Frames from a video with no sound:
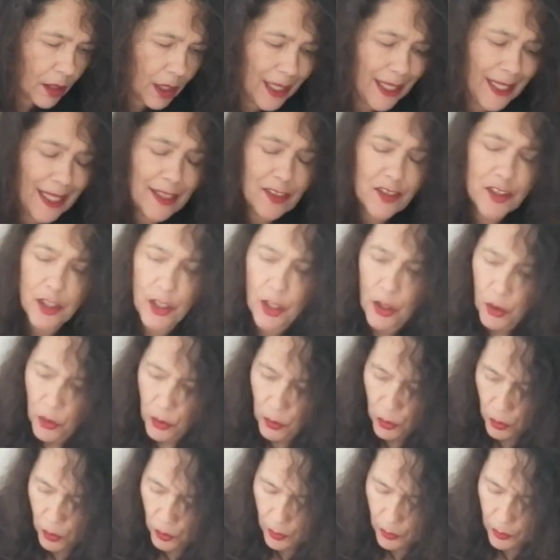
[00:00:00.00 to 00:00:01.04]
let
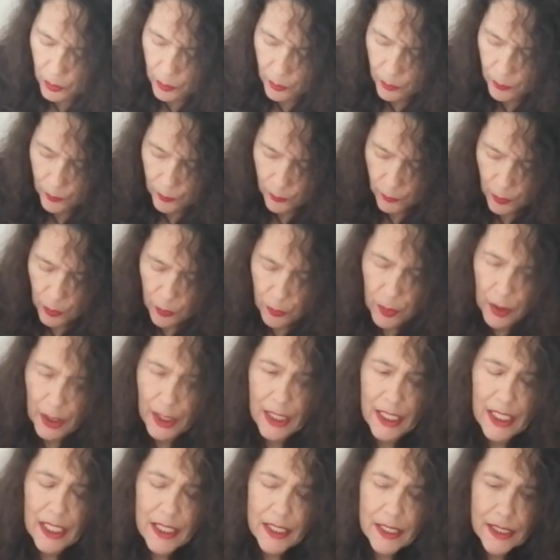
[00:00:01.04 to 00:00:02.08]
go,
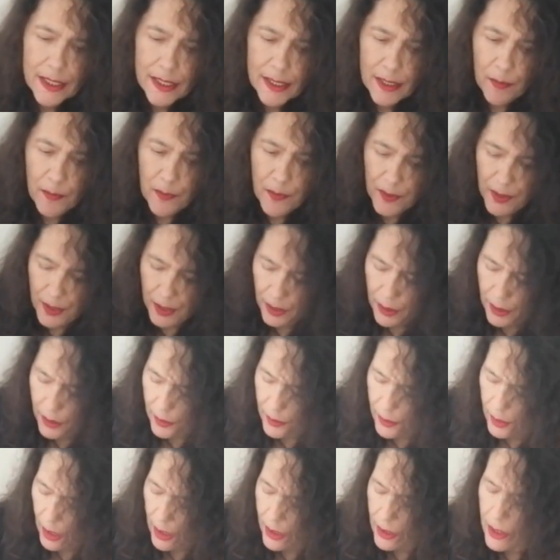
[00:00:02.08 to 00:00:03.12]
release
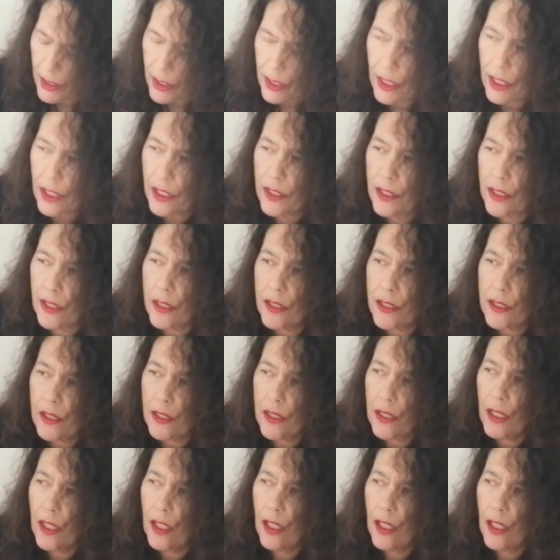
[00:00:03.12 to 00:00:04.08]
something that needed